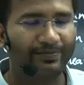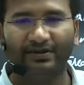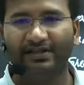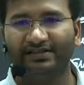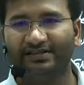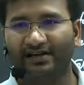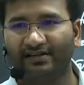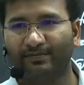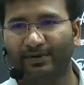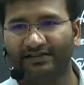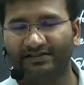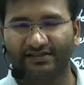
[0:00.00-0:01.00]
these are the
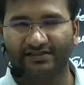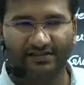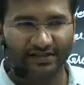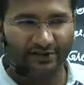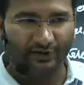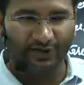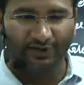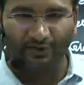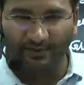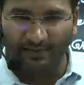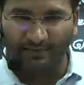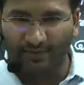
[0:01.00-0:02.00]
places that you need to
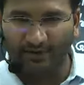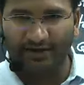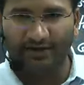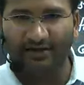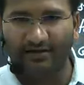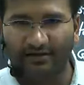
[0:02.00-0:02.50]
map on India.